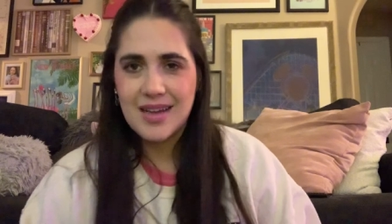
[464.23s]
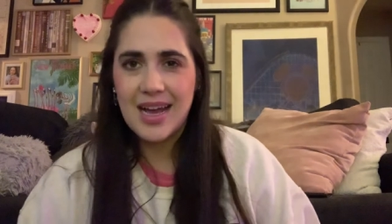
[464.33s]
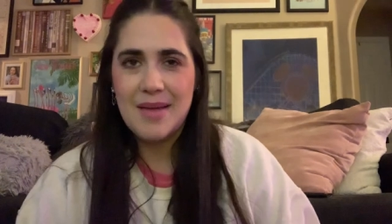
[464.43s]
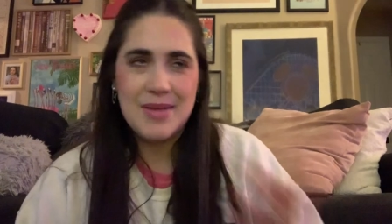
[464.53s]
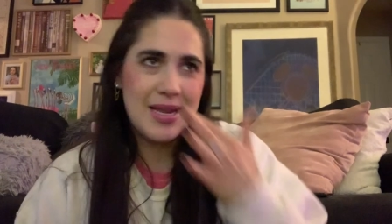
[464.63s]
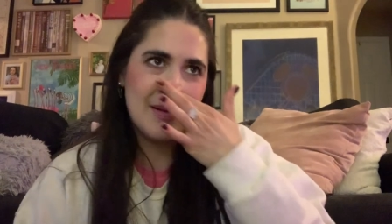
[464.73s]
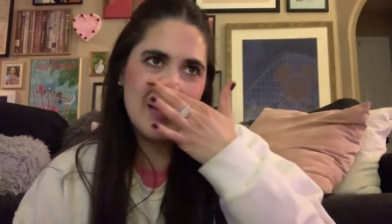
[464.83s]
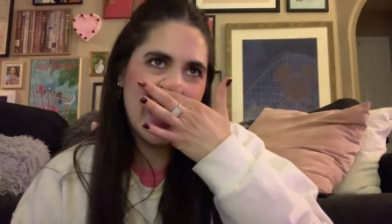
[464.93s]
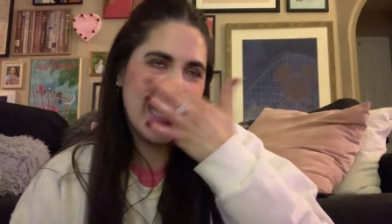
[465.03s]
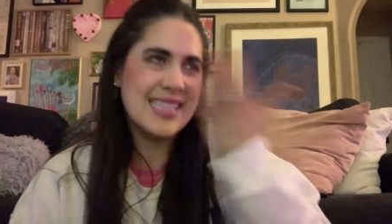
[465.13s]
i mean
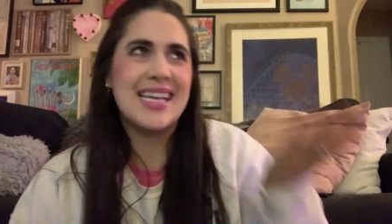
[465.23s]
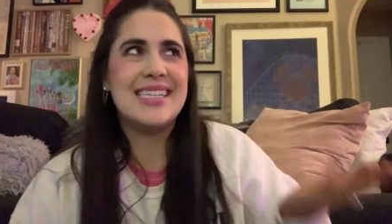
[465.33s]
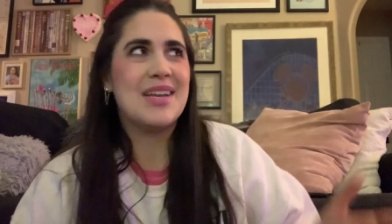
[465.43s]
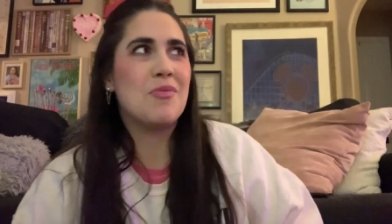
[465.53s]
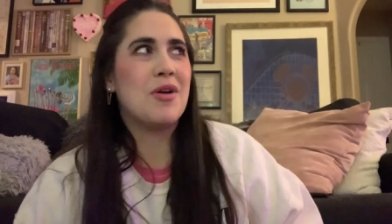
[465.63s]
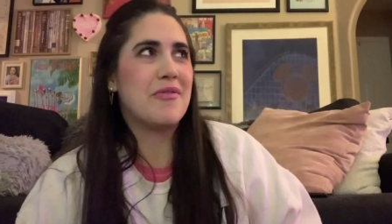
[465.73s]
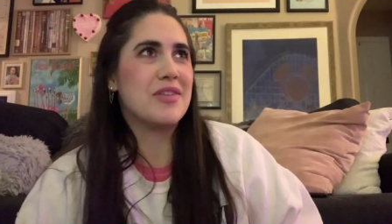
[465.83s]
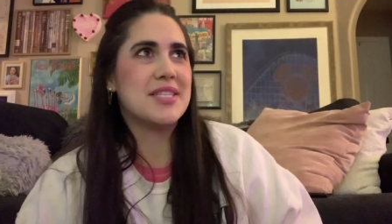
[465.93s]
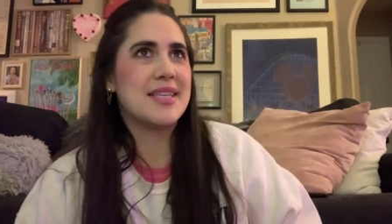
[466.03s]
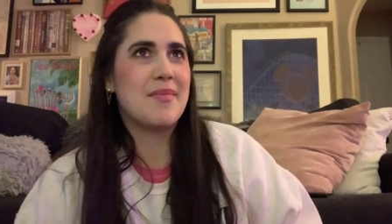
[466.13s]
i guess i did one over
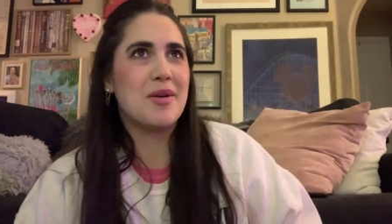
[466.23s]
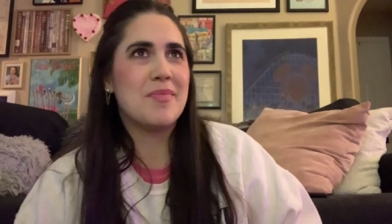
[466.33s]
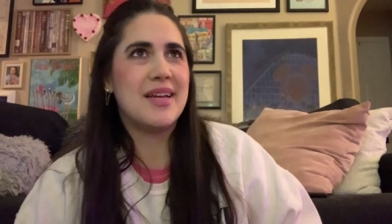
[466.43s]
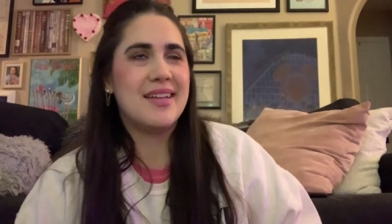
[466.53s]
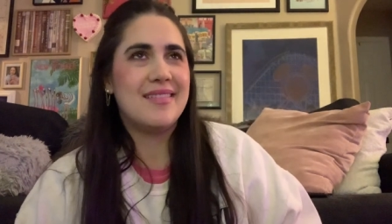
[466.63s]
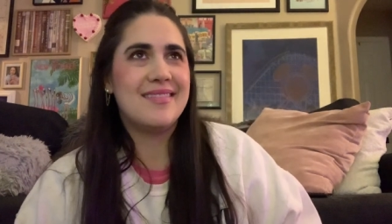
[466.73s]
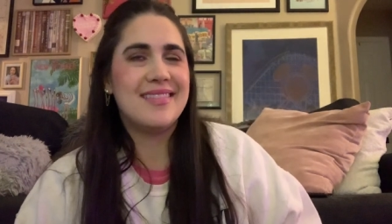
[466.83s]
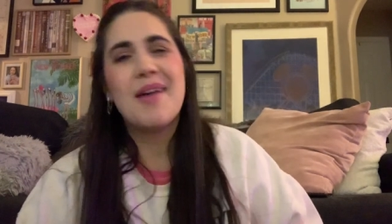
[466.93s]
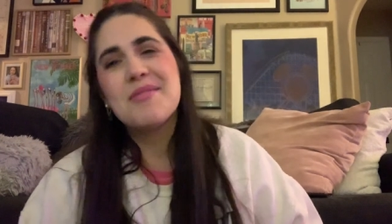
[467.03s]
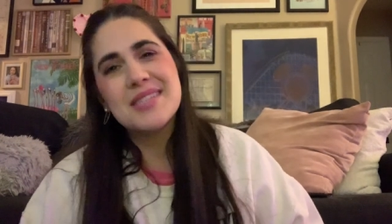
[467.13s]
the summer but
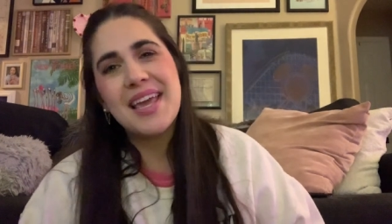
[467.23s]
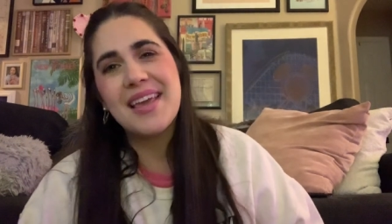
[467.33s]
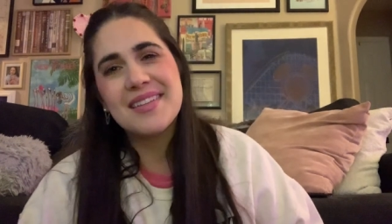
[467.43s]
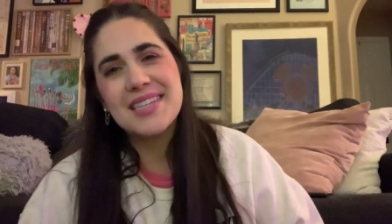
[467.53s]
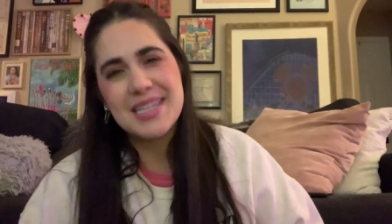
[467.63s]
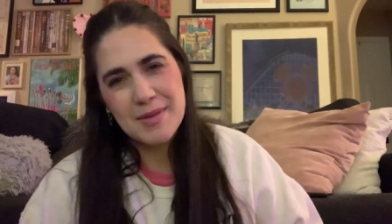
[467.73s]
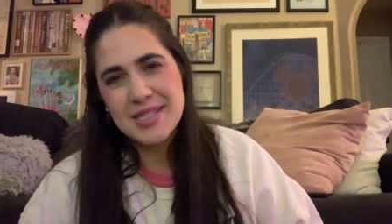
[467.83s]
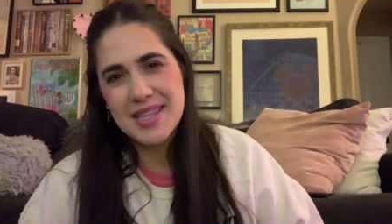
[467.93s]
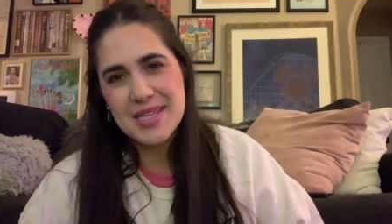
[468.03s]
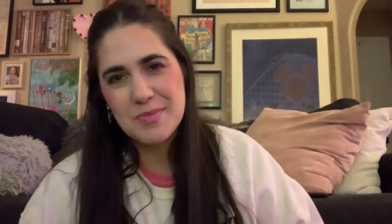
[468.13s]
that was like six
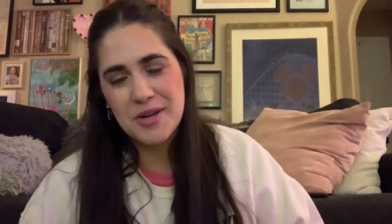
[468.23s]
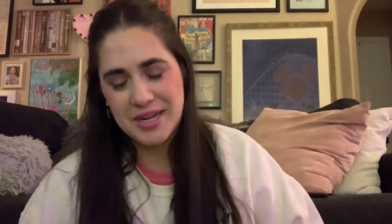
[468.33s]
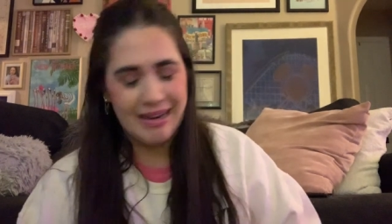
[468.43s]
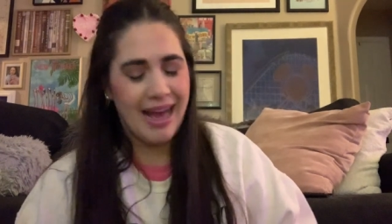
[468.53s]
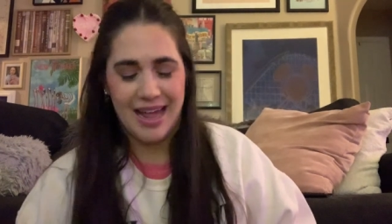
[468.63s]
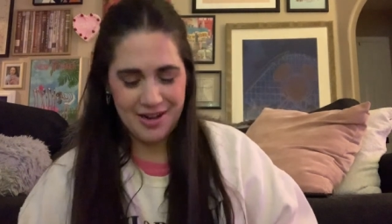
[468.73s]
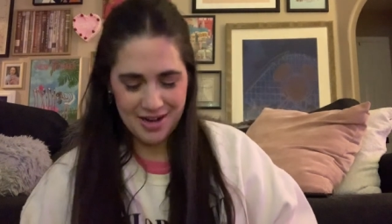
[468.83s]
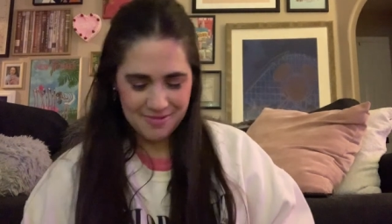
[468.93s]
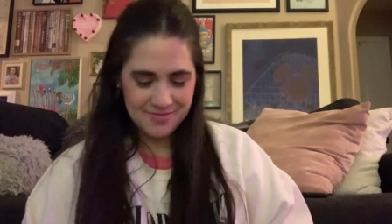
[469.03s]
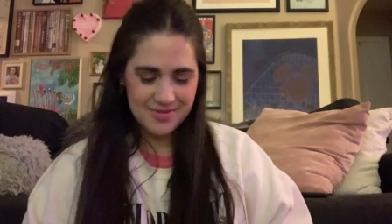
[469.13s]
months at this point i don't
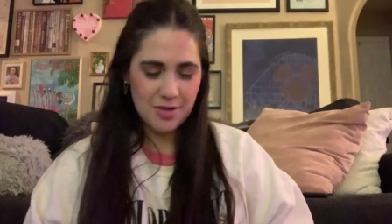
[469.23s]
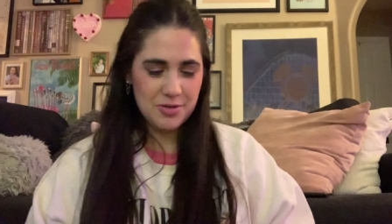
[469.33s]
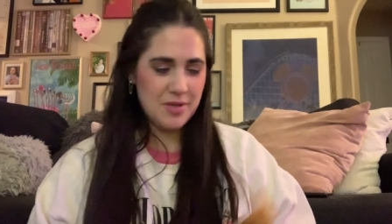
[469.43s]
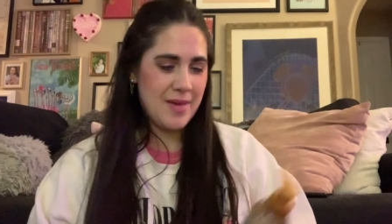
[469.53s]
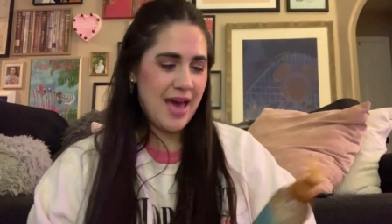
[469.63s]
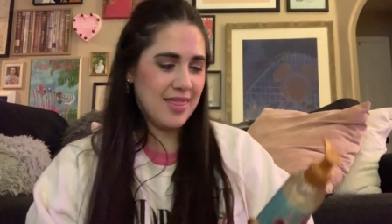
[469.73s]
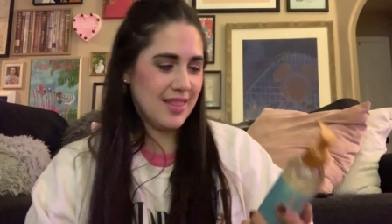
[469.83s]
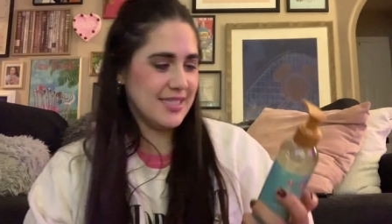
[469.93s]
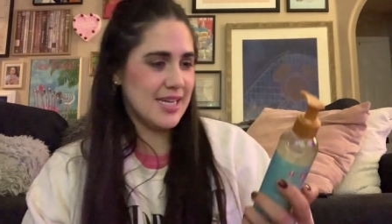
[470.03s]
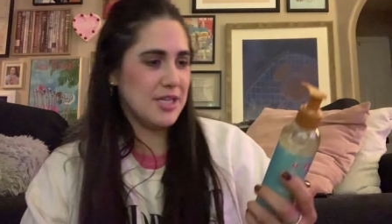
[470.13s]
know don't do the math
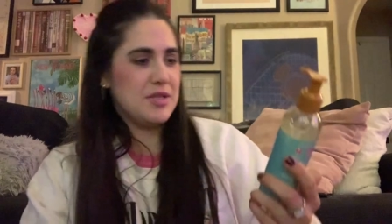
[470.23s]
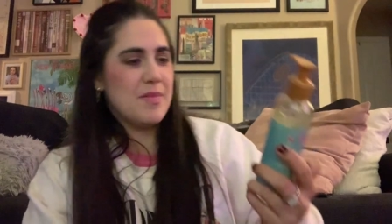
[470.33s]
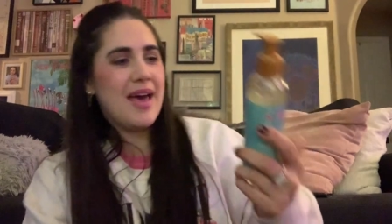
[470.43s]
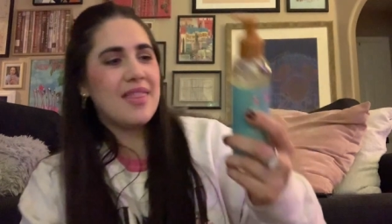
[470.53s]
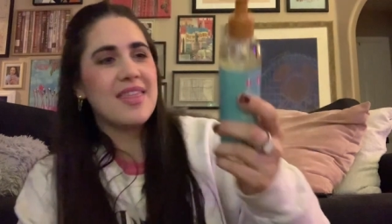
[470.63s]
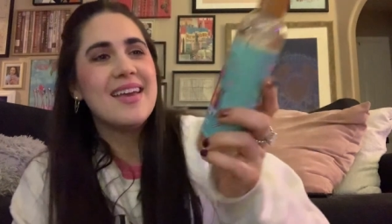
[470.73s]
let's not do the math